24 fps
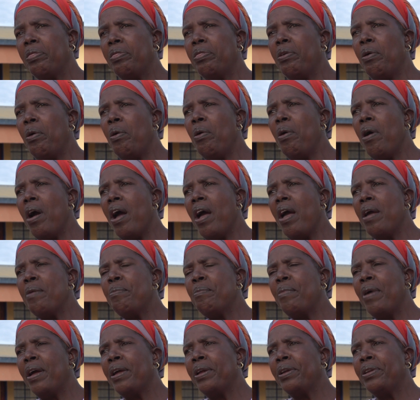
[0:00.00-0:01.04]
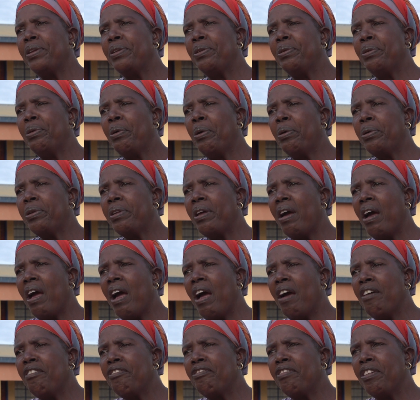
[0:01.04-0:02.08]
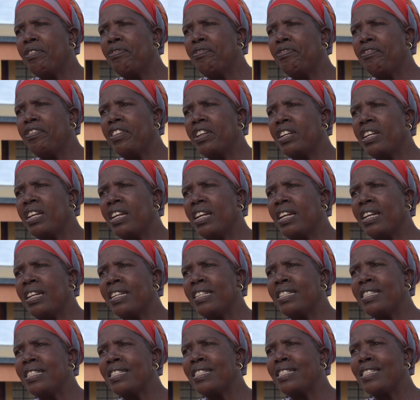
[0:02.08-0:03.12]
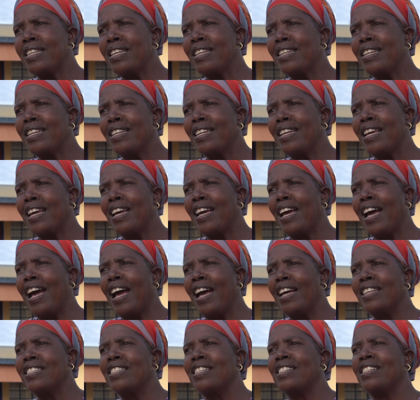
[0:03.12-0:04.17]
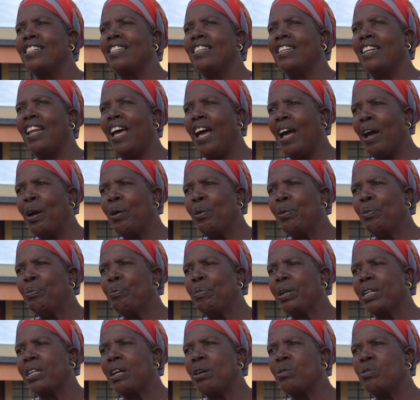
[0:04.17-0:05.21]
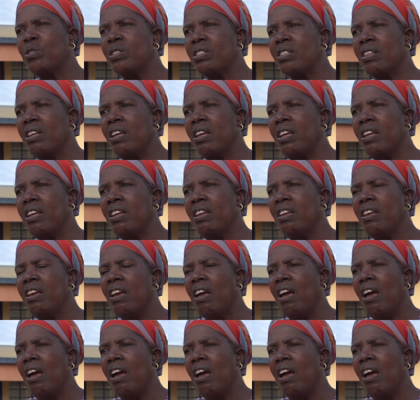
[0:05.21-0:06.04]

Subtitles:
Though I might not have the figures as of now, but I would say